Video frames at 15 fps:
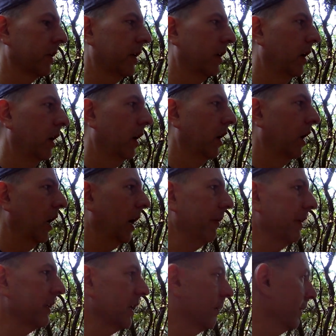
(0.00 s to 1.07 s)
But I
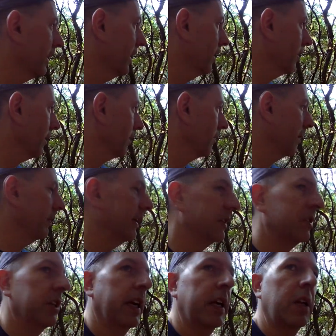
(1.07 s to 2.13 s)
want to come back here like maybe
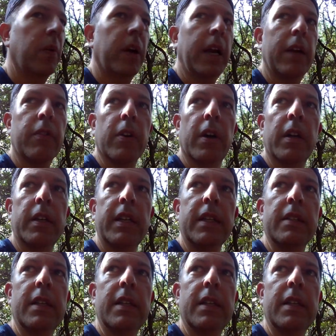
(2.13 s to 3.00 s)
in January after hunting